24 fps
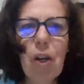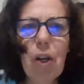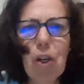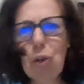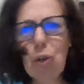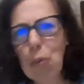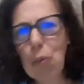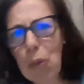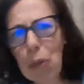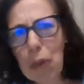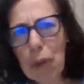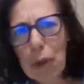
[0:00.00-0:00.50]
Are
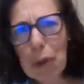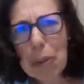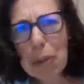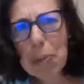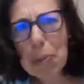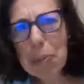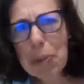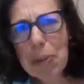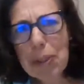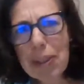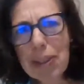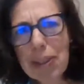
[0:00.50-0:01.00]
you a
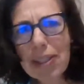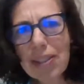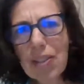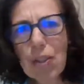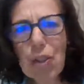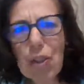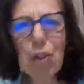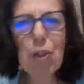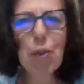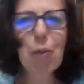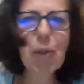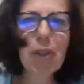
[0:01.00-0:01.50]

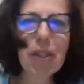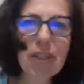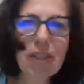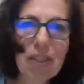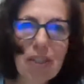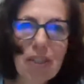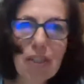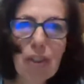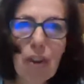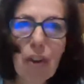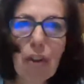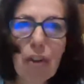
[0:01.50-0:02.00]
therapist? Are you a
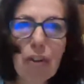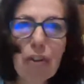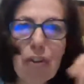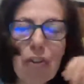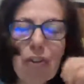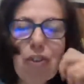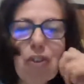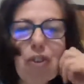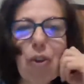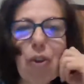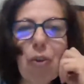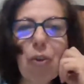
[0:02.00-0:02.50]

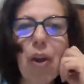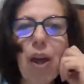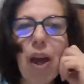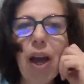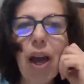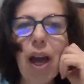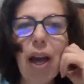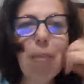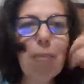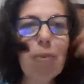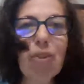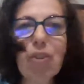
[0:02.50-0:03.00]
consultant? So
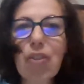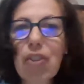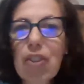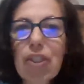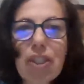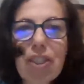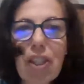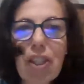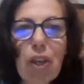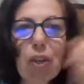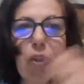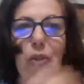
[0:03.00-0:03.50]
I'm just
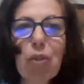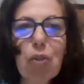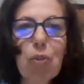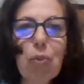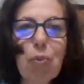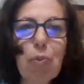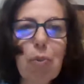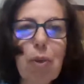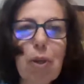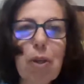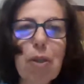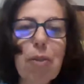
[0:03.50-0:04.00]
going to tell
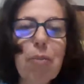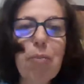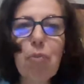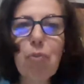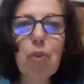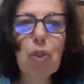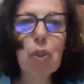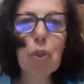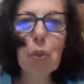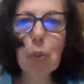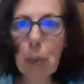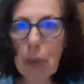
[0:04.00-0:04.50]
you
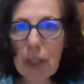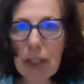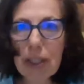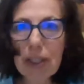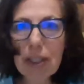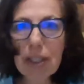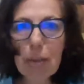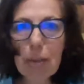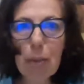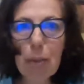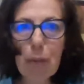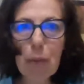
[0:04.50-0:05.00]
real
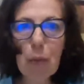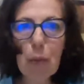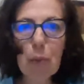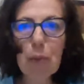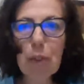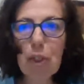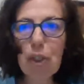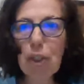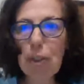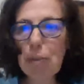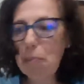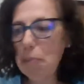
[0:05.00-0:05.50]
quickly before
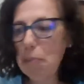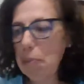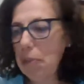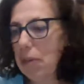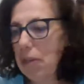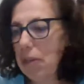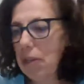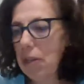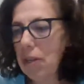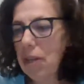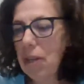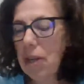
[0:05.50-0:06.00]
we jump
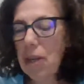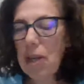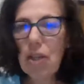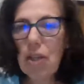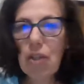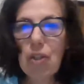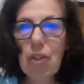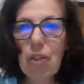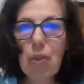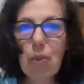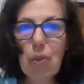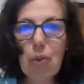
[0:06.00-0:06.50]
in
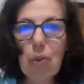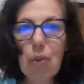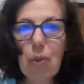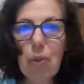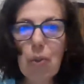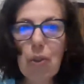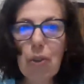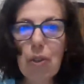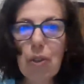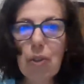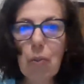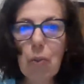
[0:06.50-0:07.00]

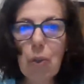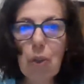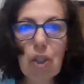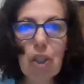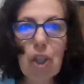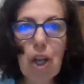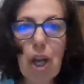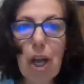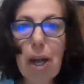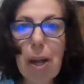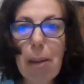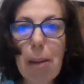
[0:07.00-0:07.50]
to the
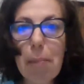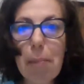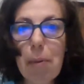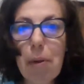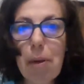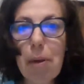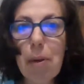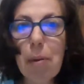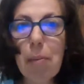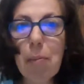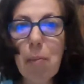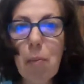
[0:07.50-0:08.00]
workshop
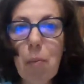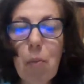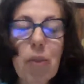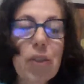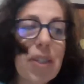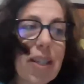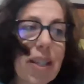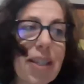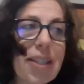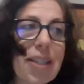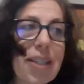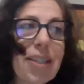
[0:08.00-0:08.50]

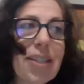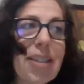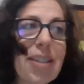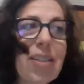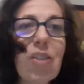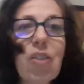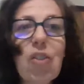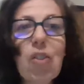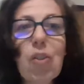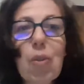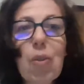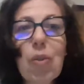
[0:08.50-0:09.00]
what that
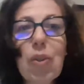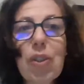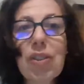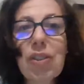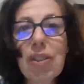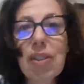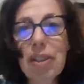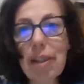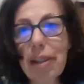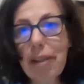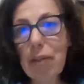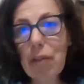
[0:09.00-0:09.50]
is. So as
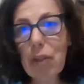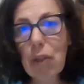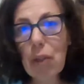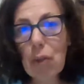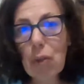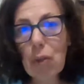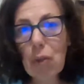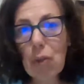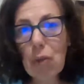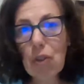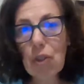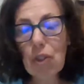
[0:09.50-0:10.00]
a life
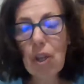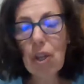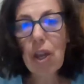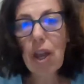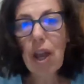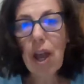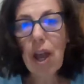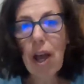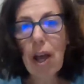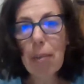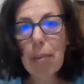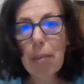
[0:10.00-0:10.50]
coach,
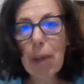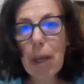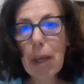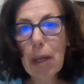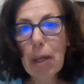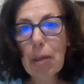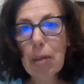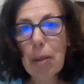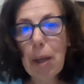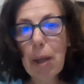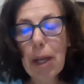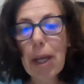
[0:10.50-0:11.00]

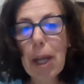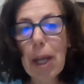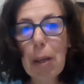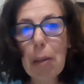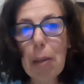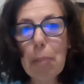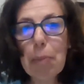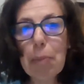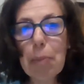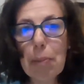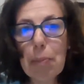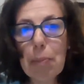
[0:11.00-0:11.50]
I
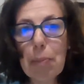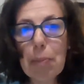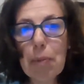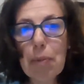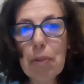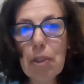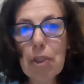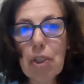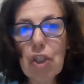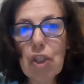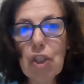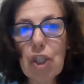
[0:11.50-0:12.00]
help
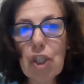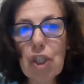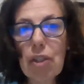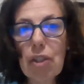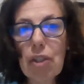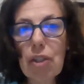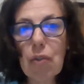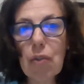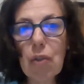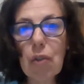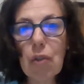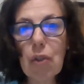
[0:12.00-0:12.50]
people
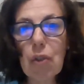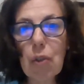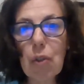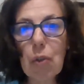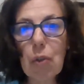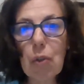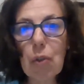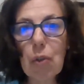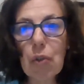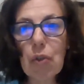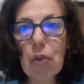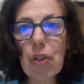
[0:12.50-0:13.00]
achieve their
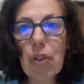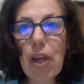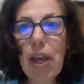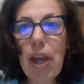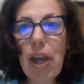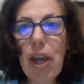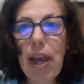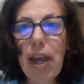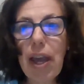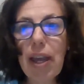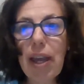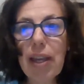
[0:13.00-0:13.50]
goals,
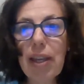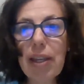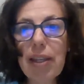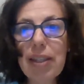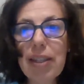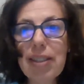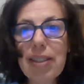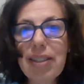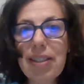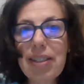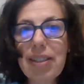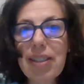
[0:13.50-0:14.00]

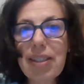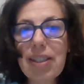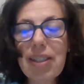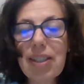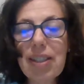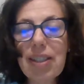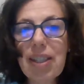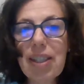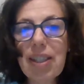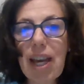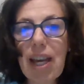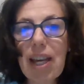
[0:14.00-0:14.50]
and
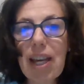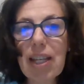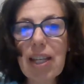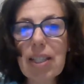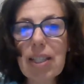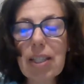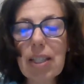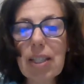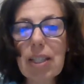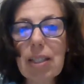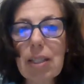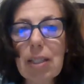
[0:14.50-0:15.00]

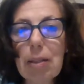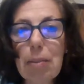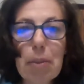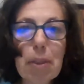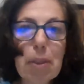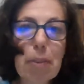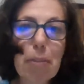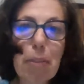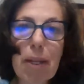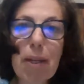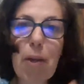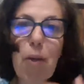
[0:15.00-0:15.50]
that can
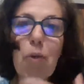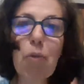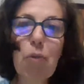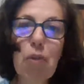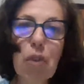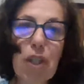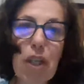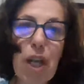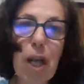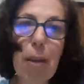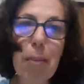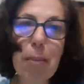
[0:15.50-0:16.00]
be by
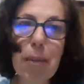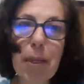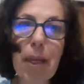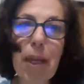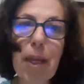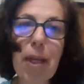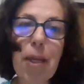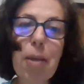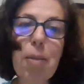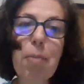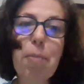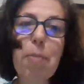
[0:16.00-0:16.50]

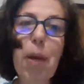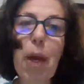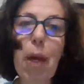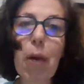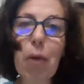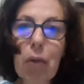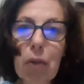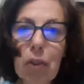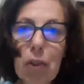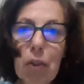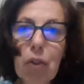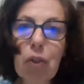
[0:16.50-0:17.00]
overcoming any
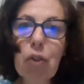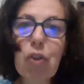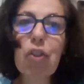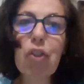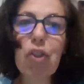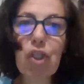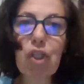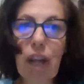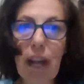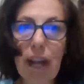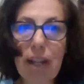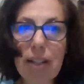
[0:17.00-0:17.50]
barriers
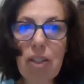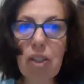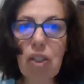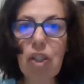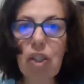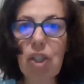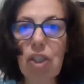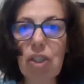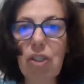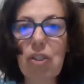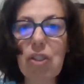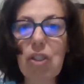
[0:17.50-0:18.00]
and
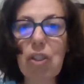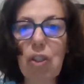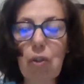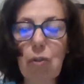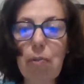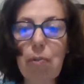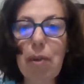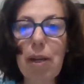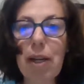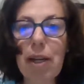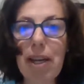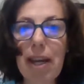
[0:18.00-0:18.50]
challenges that
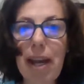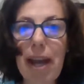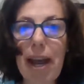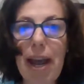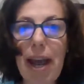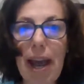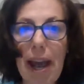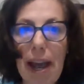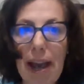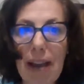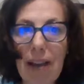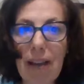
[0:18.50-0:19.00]
you might
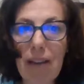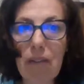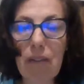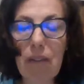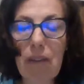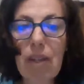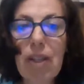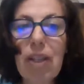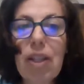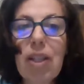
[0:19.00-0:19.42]
have.